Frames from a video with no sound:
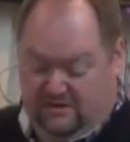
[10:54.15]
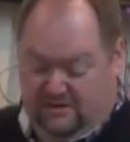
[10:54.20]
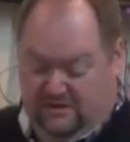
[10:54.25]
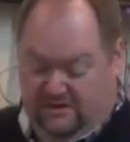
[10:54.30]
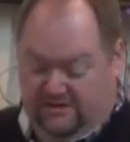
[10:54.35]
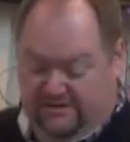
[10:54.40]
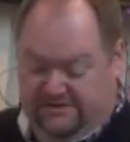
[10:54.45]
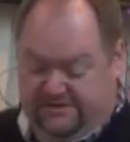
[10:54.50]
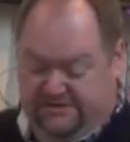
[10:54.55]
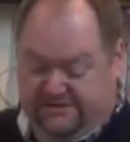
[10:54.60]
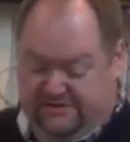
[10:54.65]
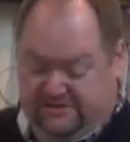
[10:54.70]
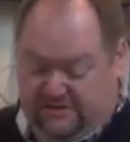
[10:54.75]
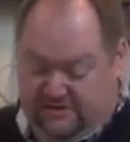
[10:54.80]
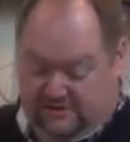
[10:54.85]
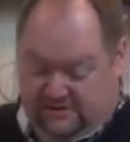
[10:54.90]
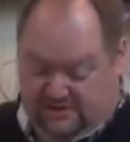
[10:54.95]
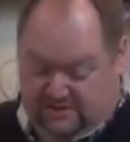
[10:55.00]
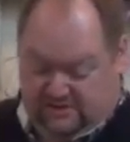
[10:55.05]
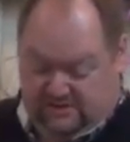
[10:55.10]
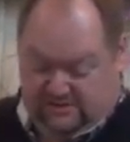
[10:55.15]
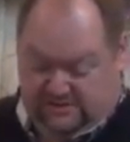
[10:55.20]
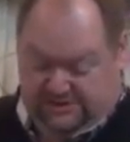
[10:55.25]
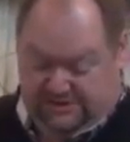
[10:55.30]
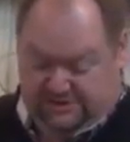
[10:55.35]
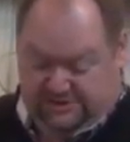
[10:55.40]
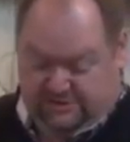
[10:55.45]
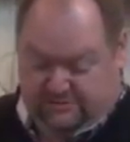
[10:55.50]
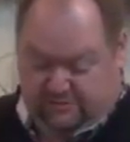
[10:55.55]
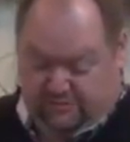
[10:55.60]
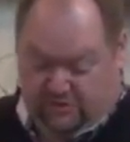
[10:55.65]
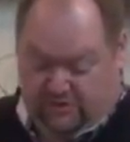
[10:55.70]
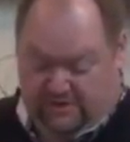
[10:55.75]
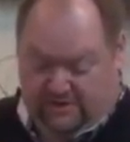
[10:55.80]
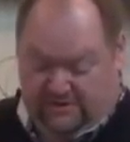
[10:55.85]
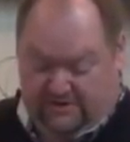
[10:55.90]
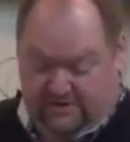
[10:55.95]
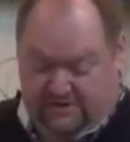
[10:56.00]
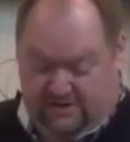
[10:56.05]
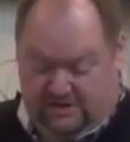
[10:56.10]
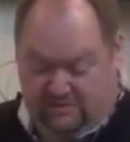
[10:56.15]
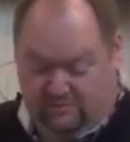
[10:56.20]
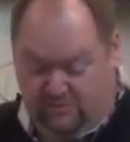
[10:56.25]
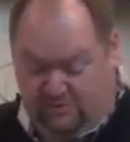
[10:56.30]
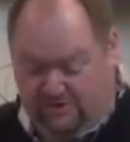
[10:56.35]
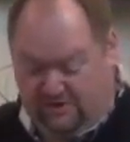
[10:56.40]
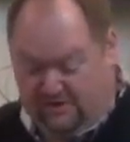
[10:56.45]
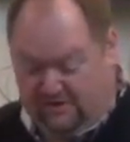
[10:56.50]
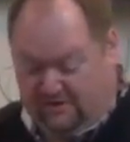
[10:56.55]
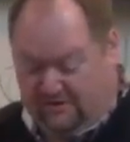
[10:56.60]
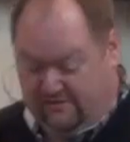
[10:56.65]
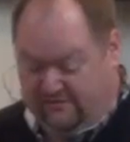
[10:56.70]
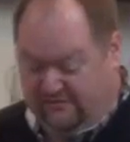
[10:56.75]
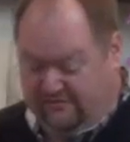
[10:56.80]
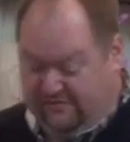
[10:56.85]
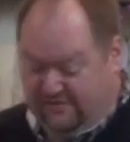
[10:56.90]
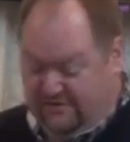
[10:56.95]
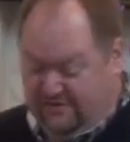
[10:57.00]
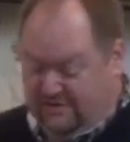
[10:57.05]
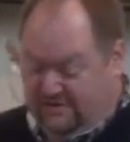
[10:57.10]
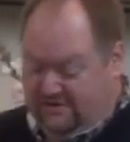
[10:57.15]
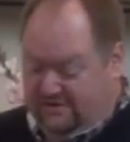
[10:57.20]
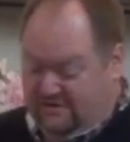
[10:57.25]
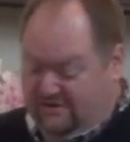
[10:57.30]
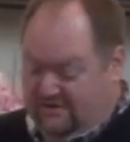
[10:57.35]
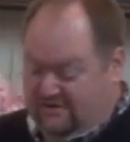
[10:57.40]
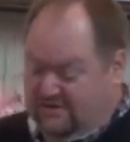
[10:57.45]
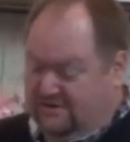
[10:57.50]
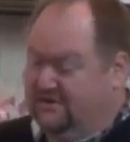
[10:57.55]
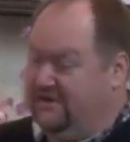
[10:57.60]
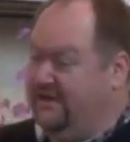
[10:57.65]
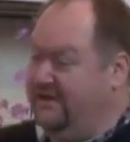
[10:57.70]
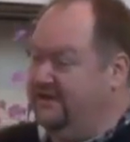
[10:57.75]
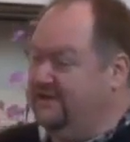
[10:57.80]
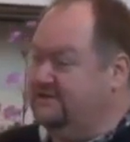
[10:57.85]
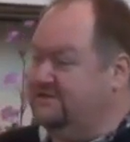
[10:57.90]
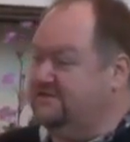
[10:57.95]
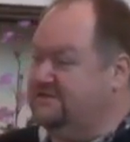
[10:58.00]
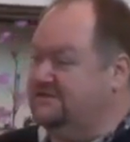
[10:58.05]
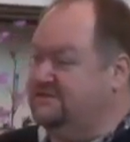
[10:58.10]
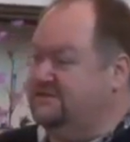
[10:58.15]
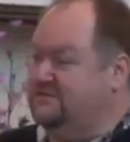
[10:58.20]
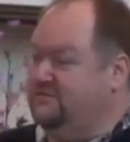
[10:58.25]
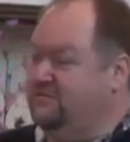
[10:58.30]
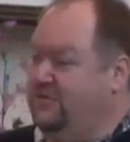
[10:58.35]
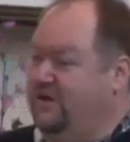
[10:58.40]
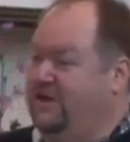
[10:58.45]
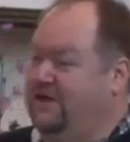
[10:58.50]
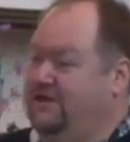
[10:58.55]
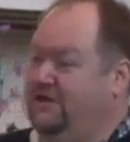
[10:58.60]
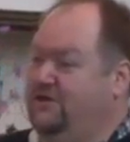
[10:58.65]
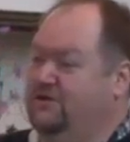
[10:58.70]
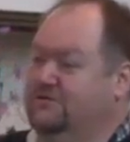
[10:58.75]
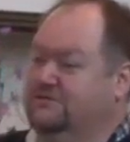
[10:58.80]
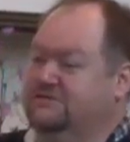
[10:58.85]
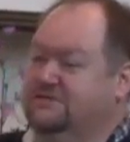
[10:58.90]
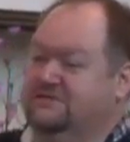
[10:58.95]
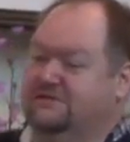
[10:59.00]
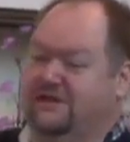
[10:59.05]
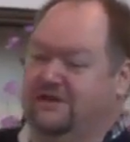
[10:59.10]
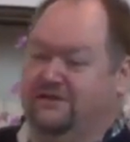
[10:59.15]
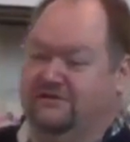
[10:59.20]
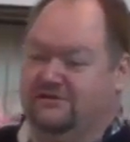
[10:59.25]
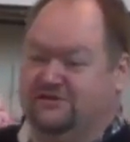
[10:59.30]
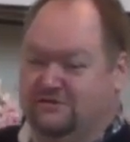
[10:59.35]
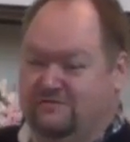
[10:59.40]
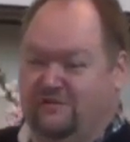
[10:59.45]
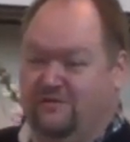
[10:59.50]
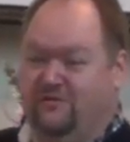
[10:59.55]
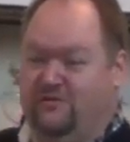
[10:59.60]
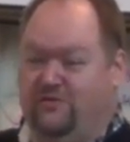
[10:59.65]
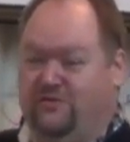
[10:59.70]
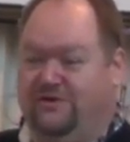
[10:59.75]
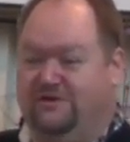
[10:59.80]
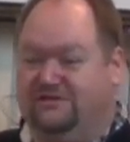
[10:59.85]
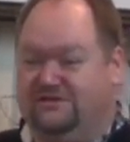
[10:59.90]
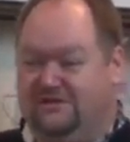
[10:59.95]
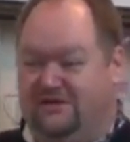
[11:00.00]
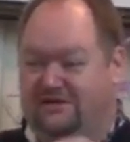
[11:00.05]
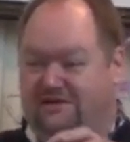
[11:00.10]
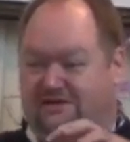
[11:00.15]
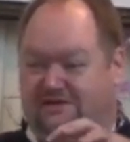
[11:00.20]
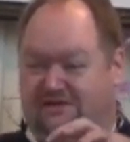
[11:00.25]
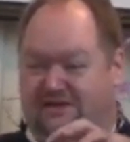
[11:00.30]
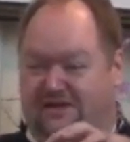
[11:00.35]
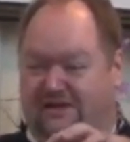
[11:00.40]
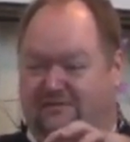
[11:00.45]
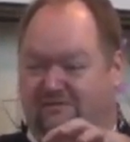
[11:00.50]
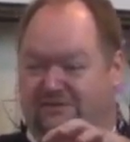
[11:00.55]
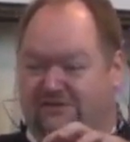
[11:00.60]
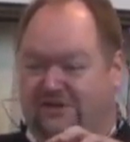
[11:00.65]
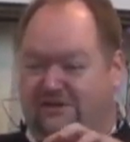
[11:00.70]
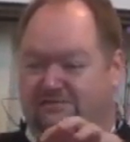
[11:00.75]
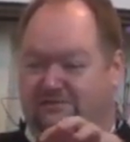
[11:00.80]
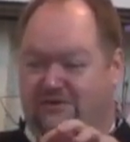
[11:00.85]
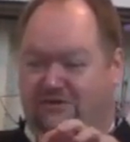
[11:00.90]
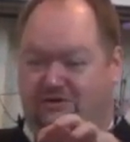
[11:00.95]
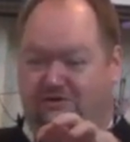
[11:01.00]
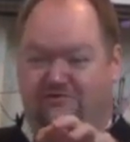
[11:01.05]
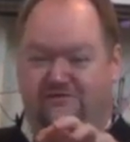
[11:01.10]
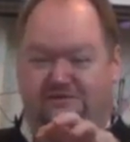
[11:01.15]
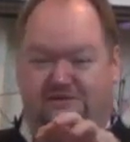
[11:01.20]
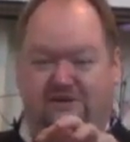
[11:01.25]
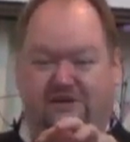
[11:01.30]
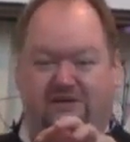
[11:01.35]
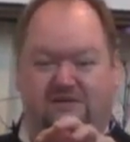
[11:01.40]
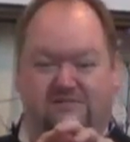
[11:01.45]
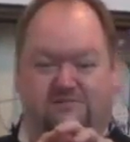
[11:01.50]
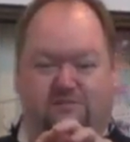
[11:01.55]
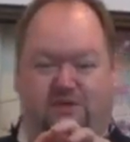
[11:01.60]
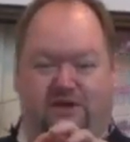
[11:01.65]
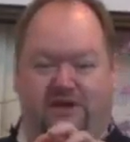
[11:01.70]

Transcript: On Easter Sunday, the teacher brought in a number of L'eggs pantyhose containers. You remember the ones that came shaped in an oversized